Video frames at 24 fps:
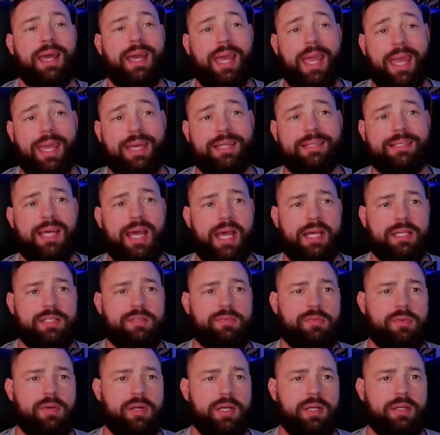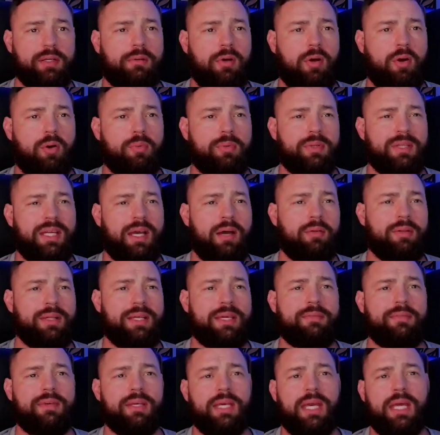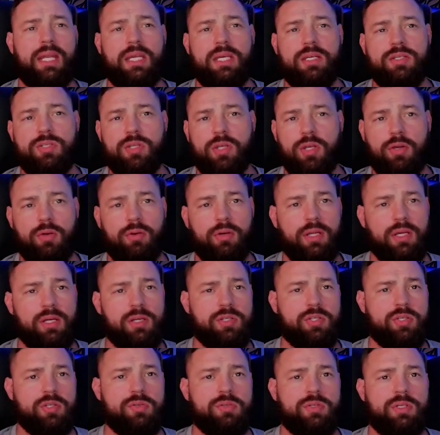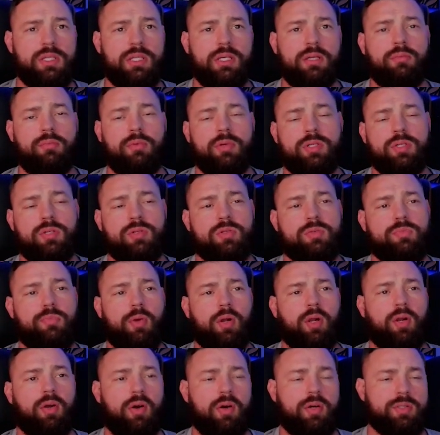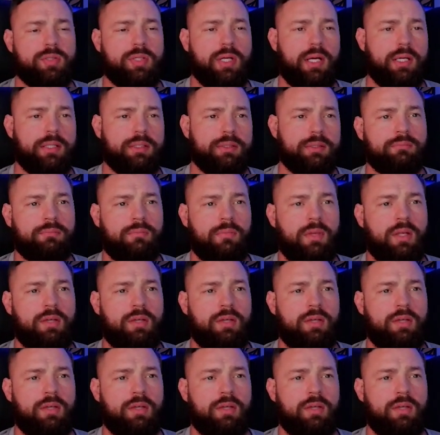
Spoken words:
and tax-free, all without leaving any security issues in the original smart contract.